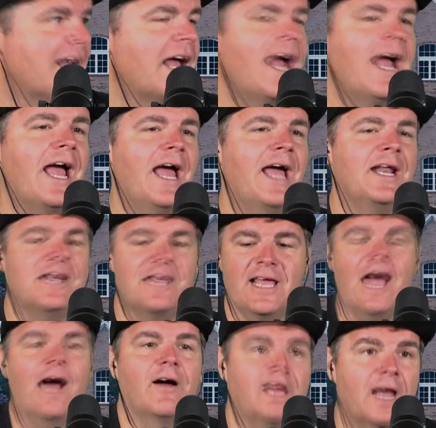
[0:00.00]
And
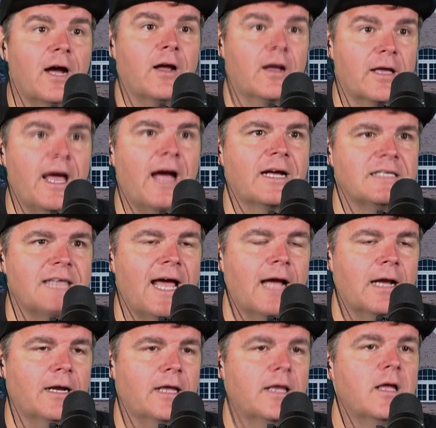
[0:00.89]
yeah,
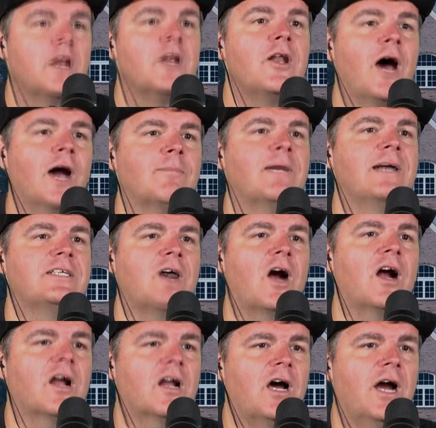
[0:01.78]
exactly. Not my
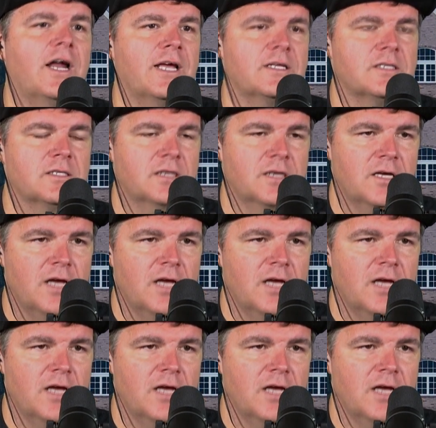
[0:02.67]
target audience.